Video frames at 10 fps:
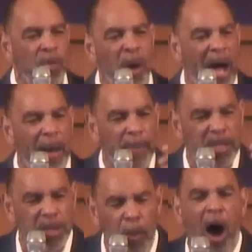While
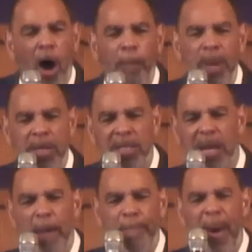small
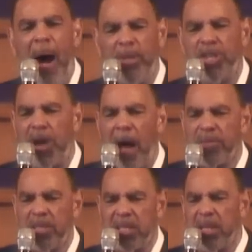businesses like
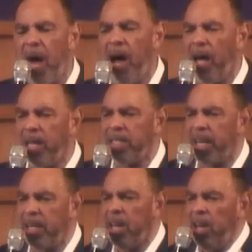barbershops and
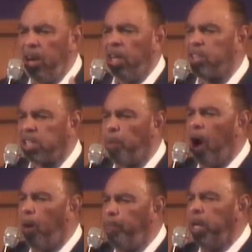salons and other
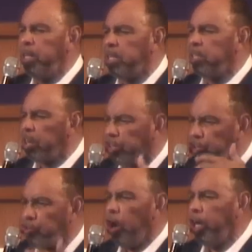small businesses are
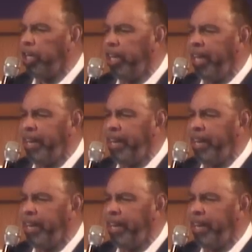struggling,